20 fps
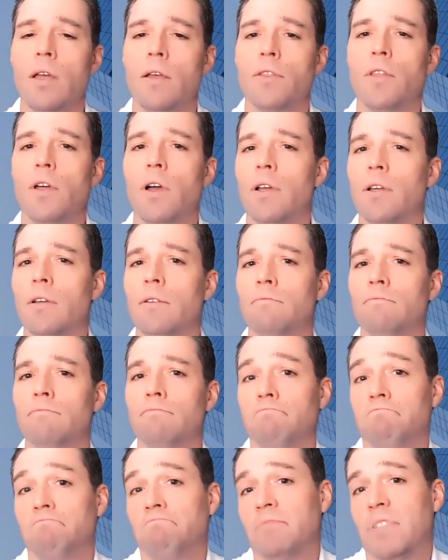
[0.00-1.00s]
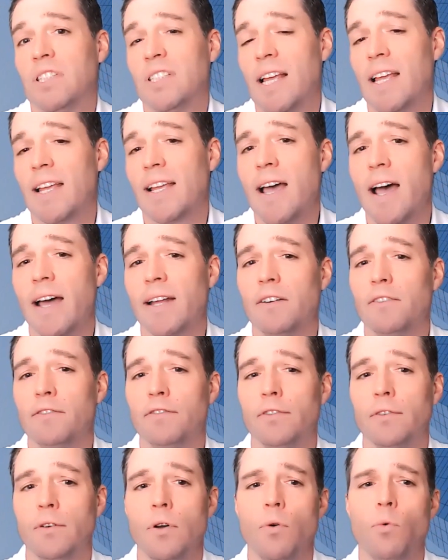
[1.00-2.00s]
They say kind
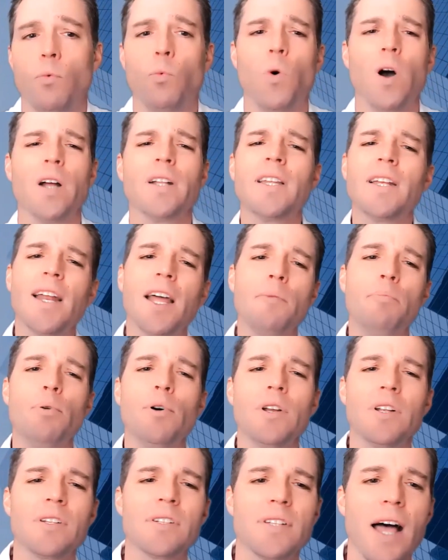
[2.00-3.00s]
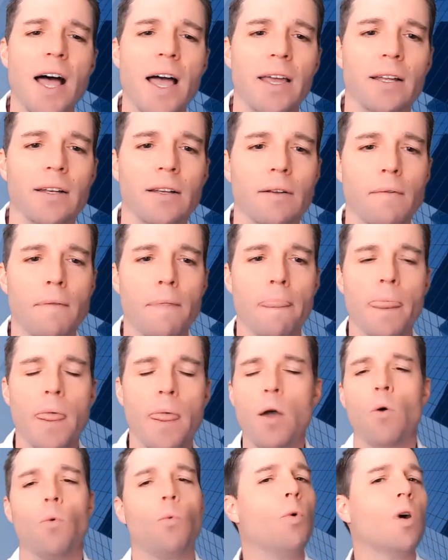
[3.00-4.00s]
of, what did I put aside?
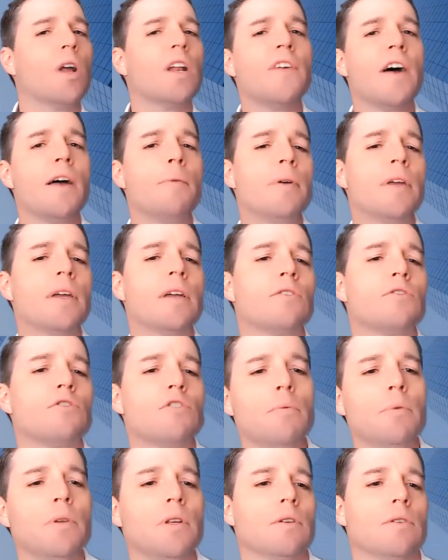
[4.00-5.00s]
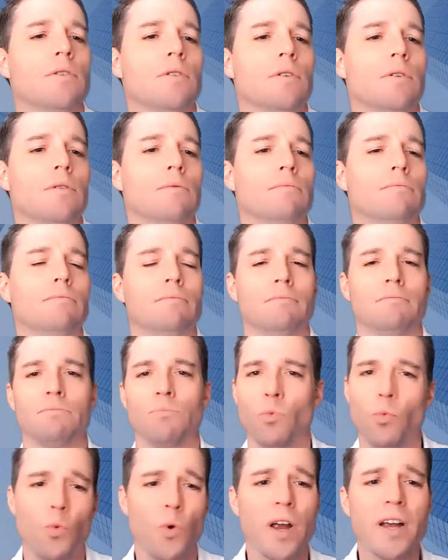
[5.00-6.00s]
What have I been contributing to?
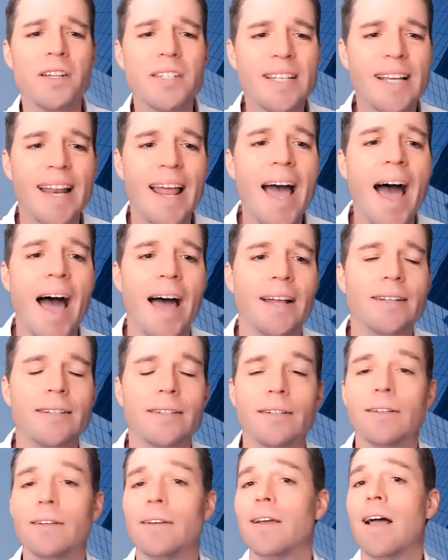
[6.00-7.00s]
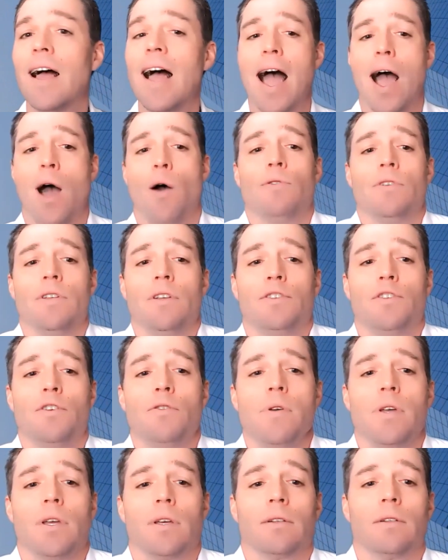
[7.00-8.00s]
Where is it at? How is it
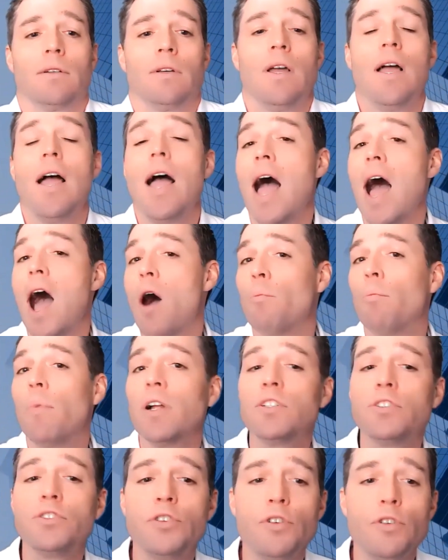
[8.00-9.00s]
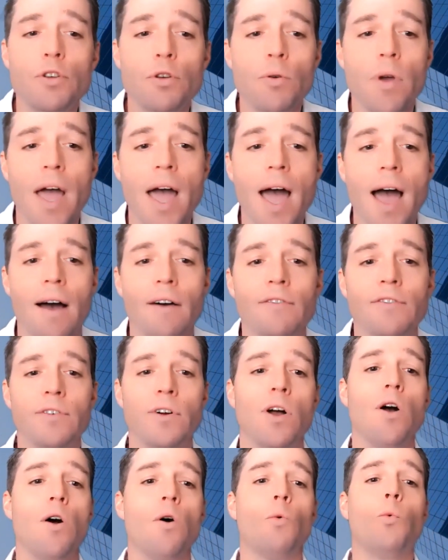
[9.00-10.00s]
doing? How much do you have?
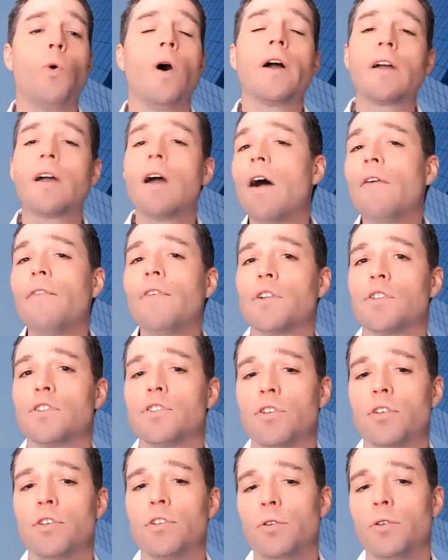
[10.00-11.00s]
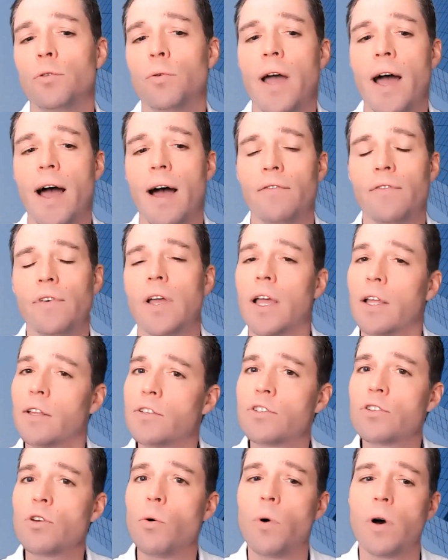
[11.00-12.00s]
What coverage do you have? And
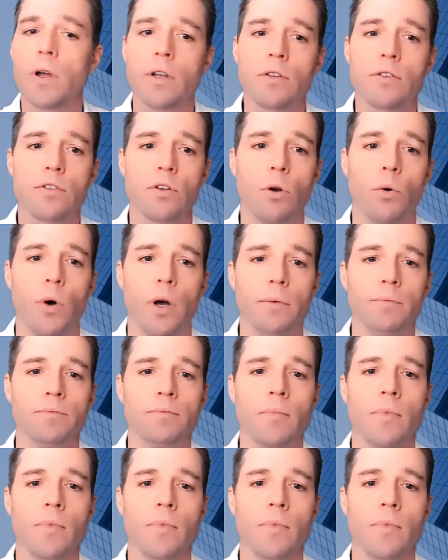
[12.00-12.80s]
so on and so on.